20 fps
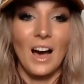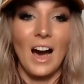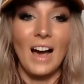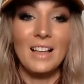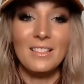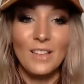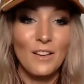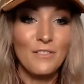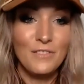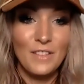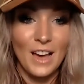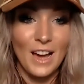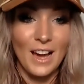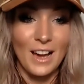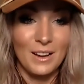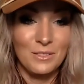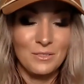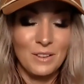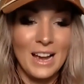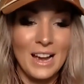I love
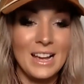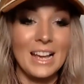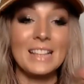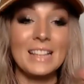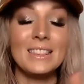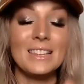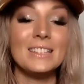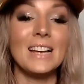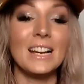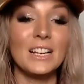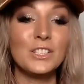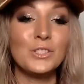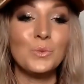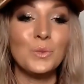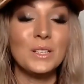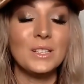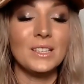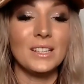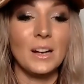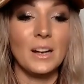that, right? And the next
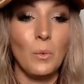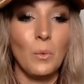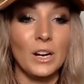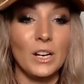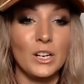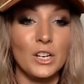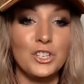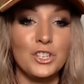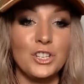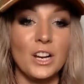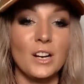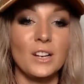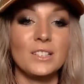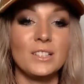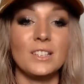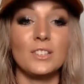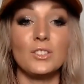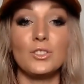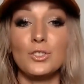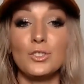one that I wanted to share
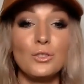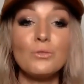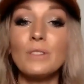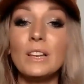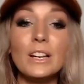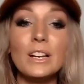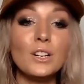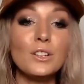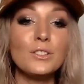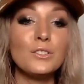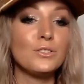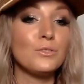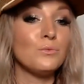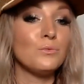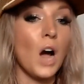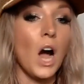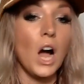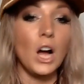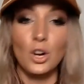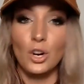is, true leaders do
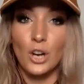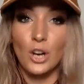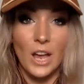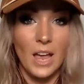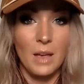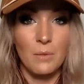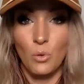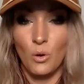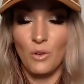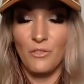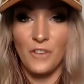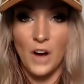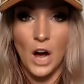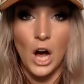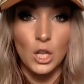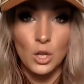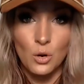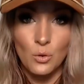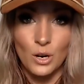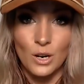not create more
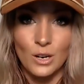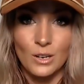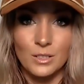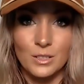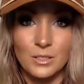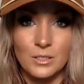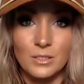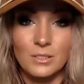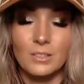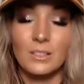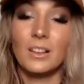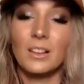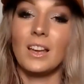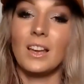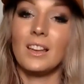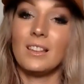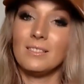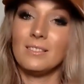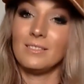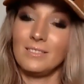followers.
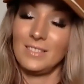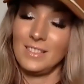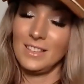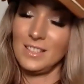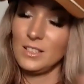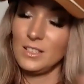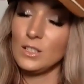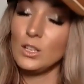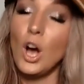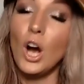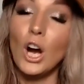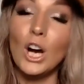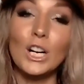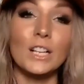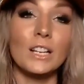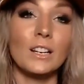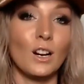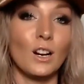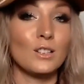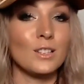And this is
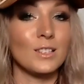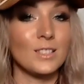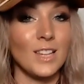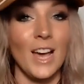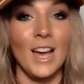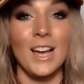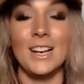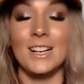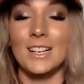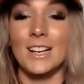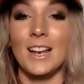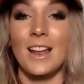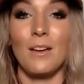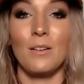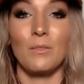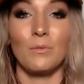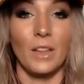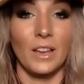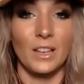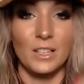hard in our society
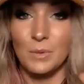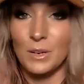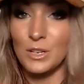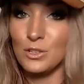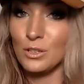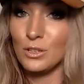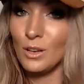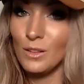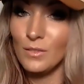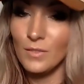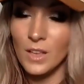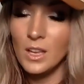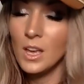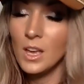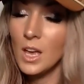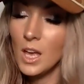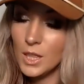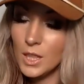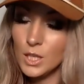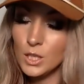today, like especially on the
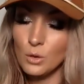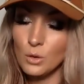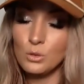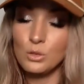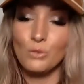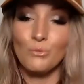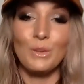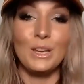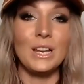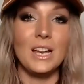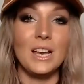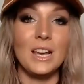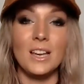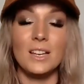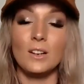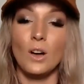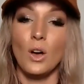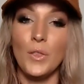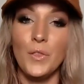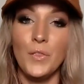social media
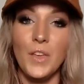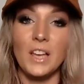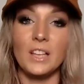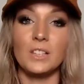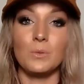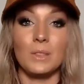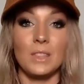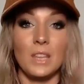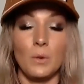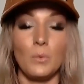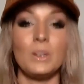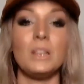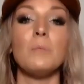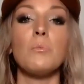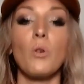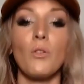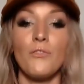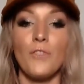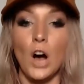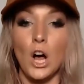and all the things. We think we need
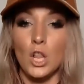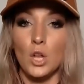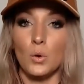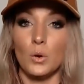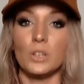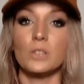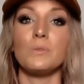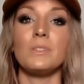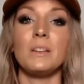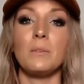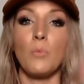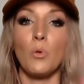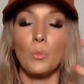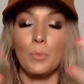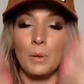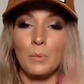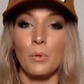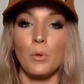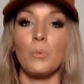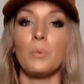more followers, we need more
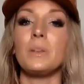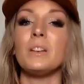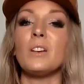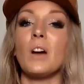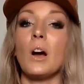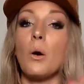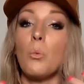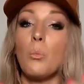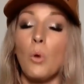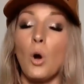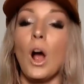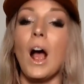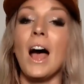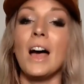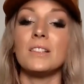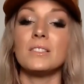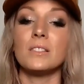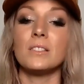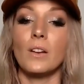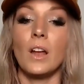people, we need more
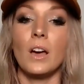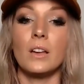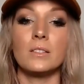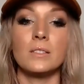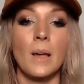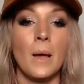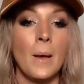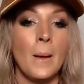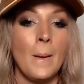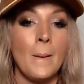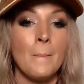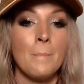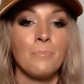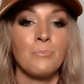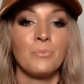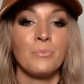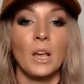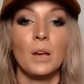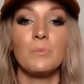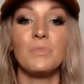eyes on us.
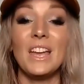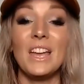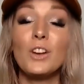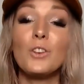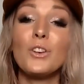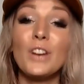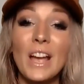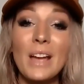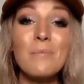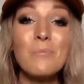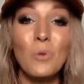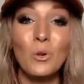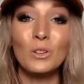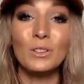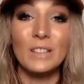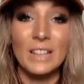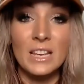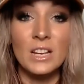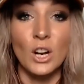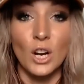They create more
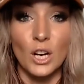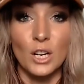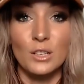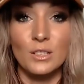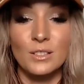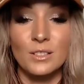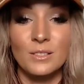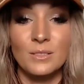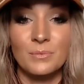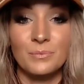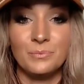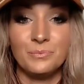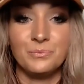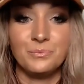leaders.